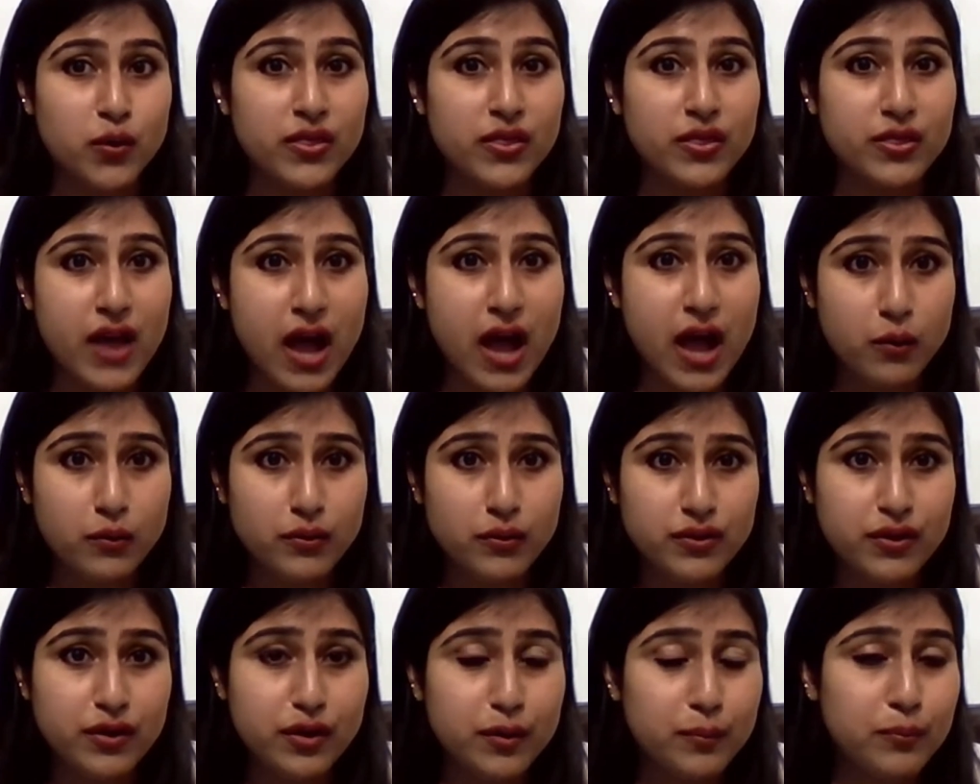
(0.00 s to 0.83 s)

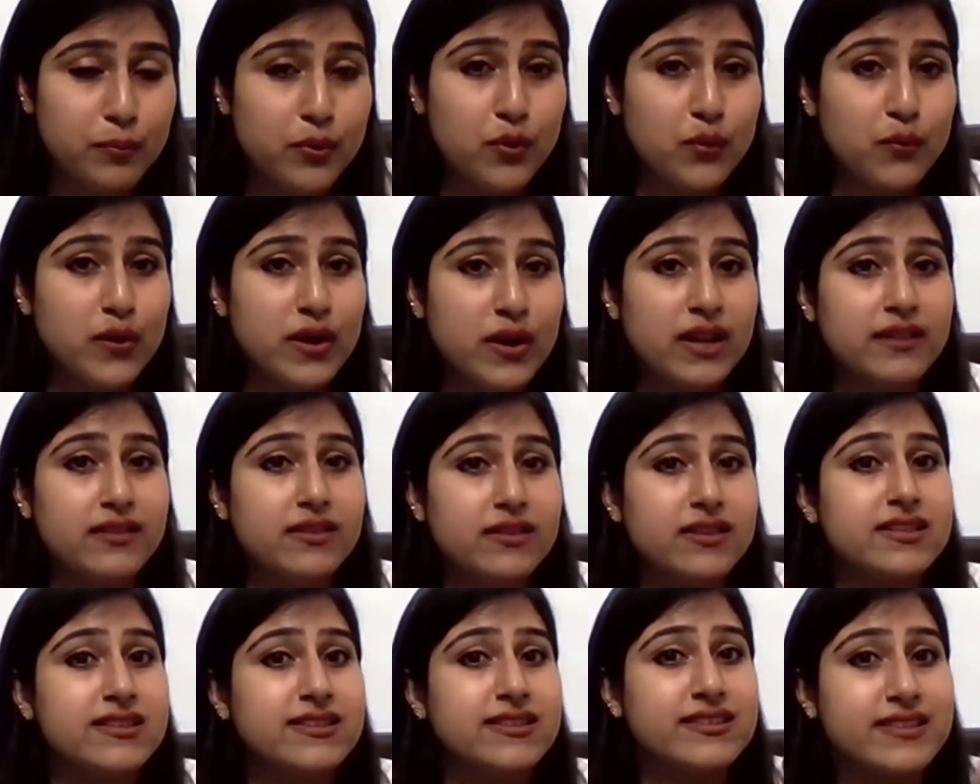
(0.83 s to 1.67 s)
without their approval in
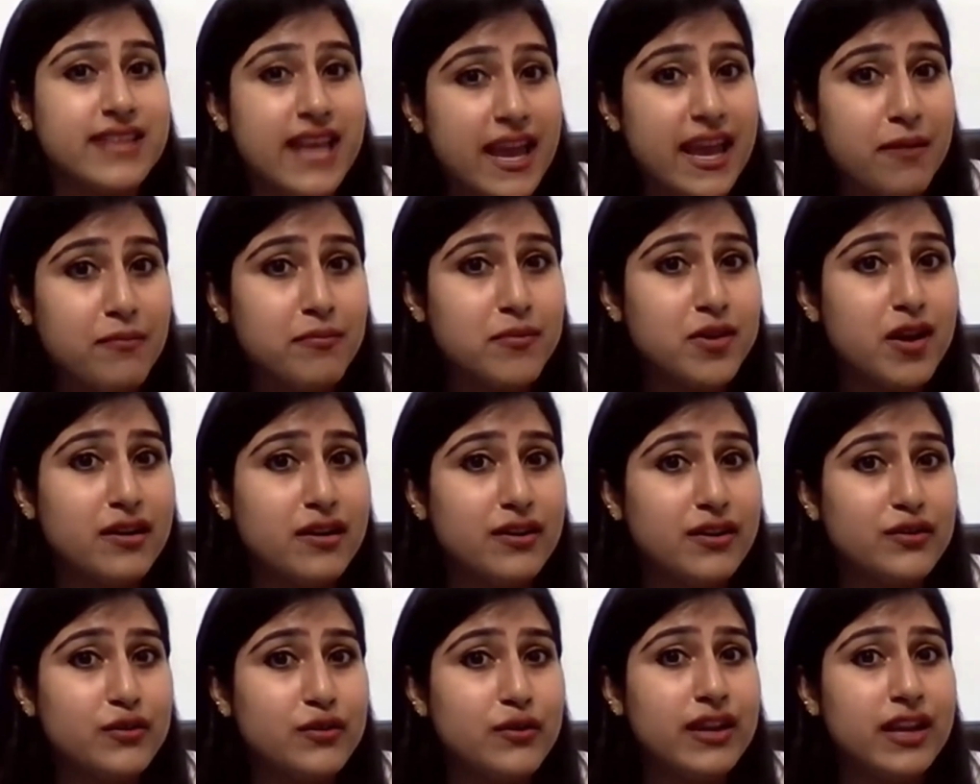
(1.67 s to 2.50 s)
the same
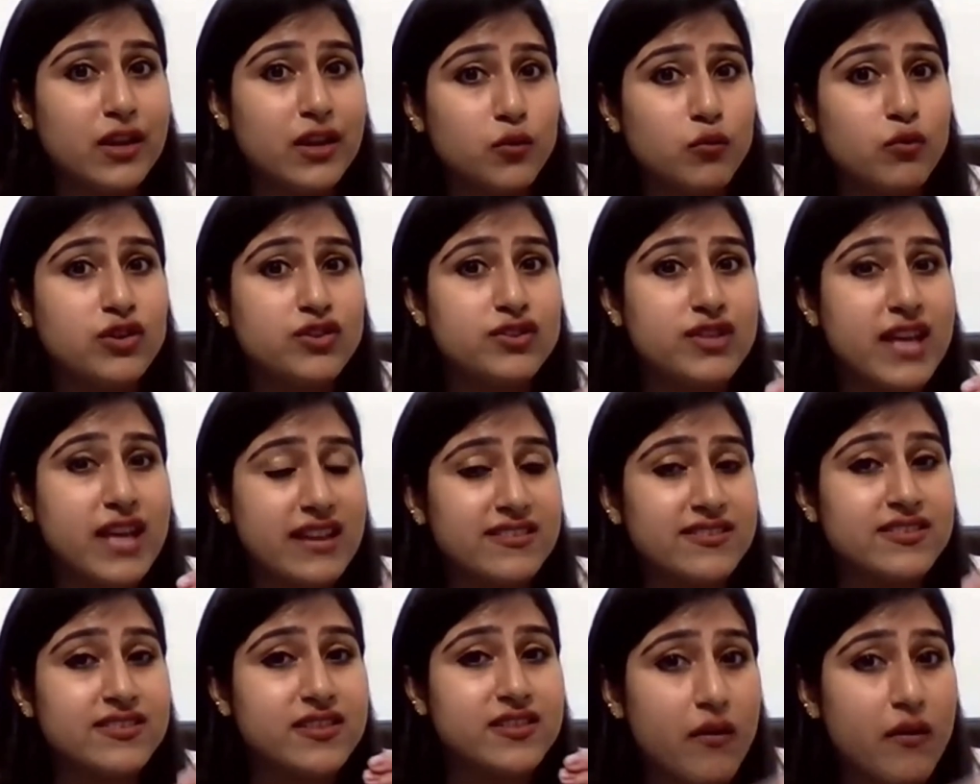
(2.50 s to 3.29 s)
country in which that